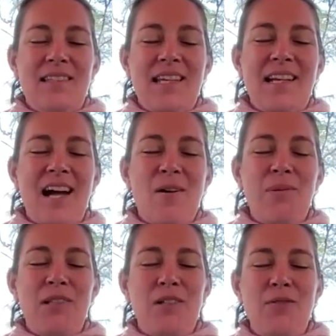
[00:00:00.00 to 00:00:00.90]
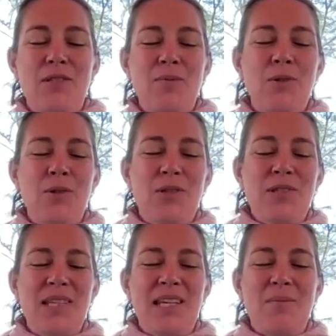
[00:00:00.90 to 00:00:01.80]
Take a couple of smooth,
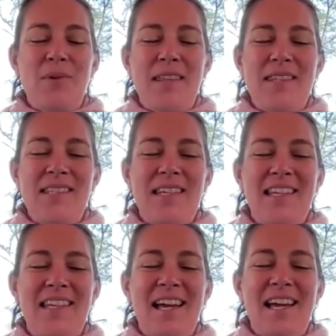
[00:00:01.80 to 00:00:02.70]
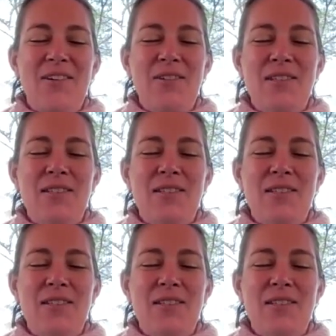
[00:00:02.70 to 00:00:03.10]
steady breaths in and out.